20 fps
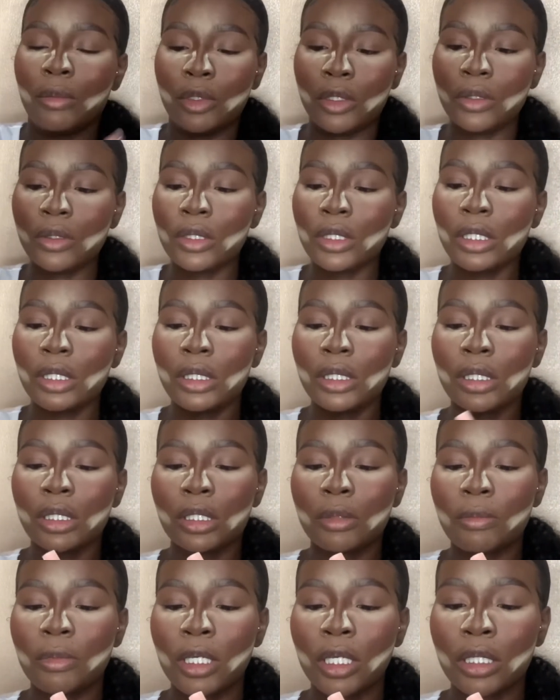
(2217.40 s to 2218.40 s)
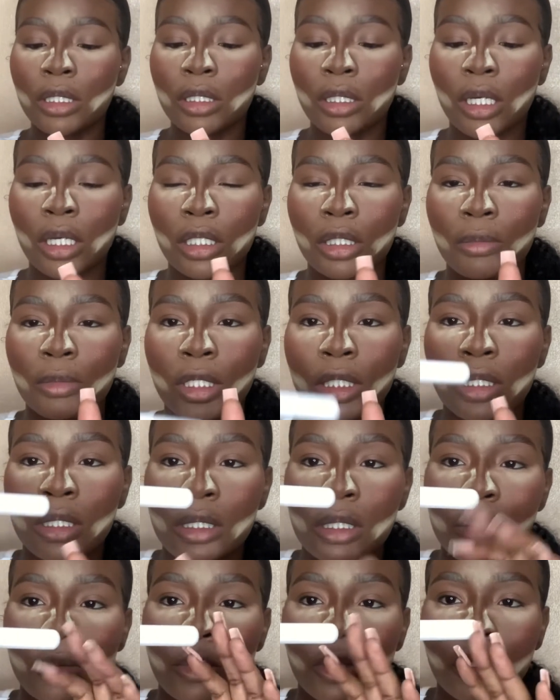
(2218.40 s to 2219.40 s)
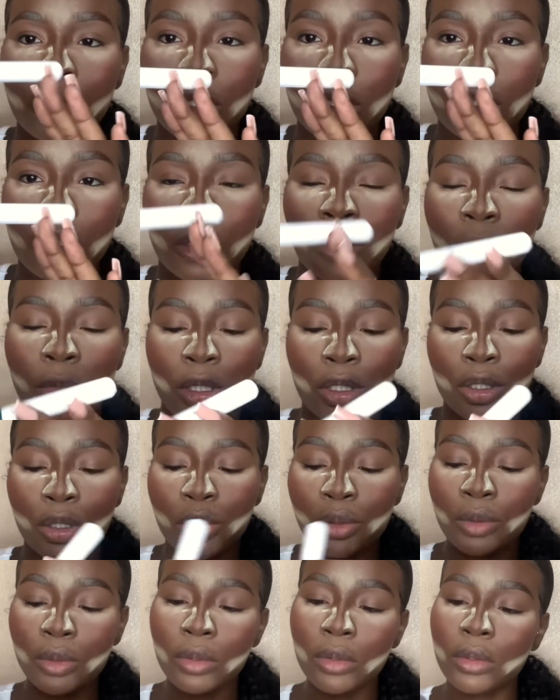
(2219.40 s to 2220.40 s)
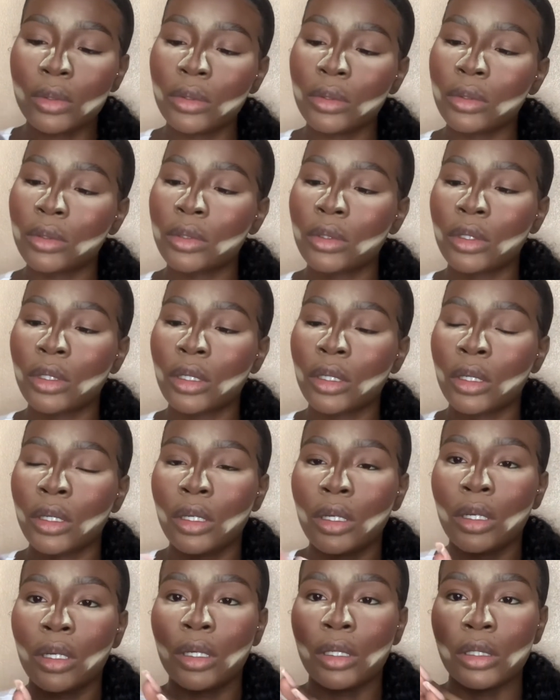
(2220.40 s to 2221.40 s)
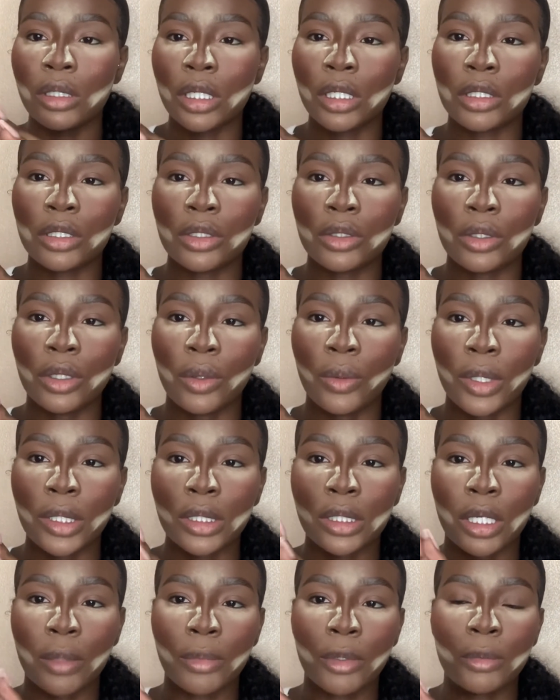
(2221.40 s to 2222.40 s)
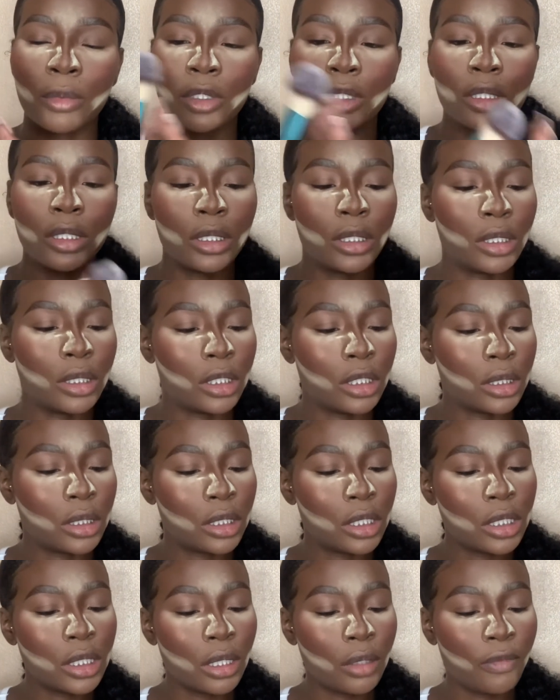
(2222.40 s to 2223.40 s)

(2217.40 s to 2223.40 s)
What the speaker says: using this BH Cosmetics brush in number 2. Not sure what type of brush this is. It's just a